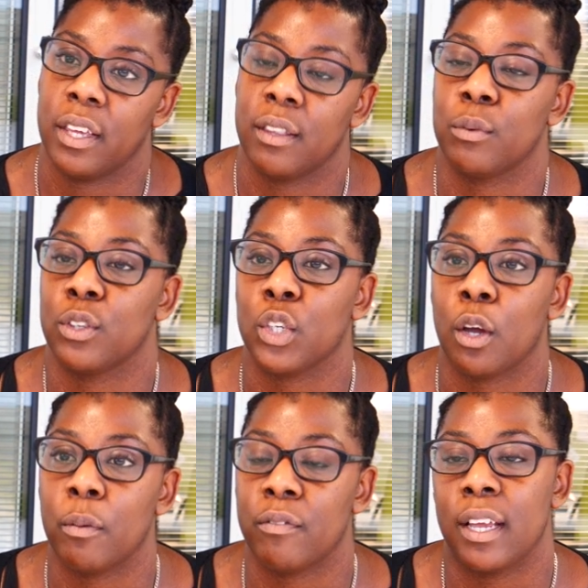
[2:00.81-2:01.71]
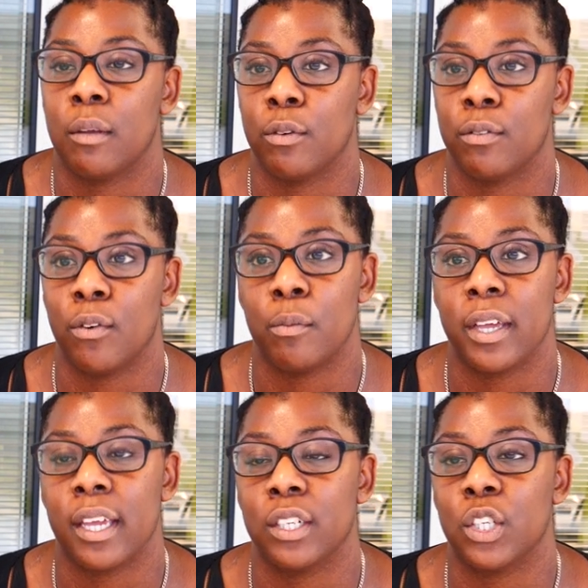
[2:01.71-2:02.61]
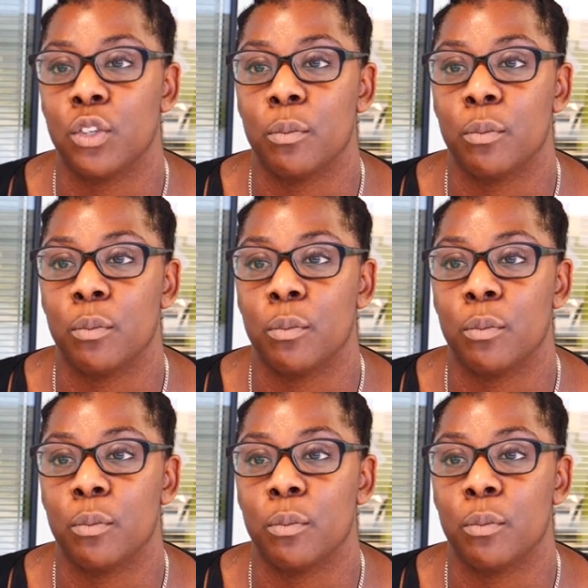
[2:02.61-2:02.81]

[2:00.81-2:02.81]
it there was a job available for me and she